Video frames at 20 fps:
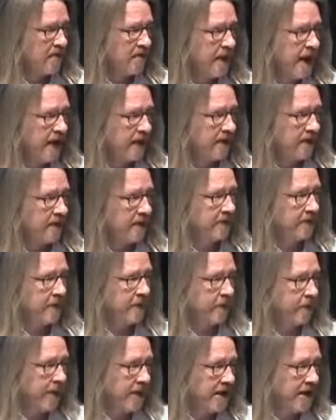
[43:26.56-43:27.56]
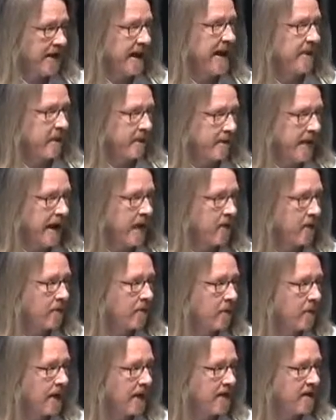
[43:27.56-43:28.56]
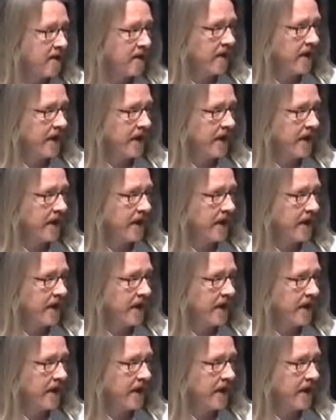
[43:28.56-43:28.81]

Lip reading: benefit from printing out the PowerPoints,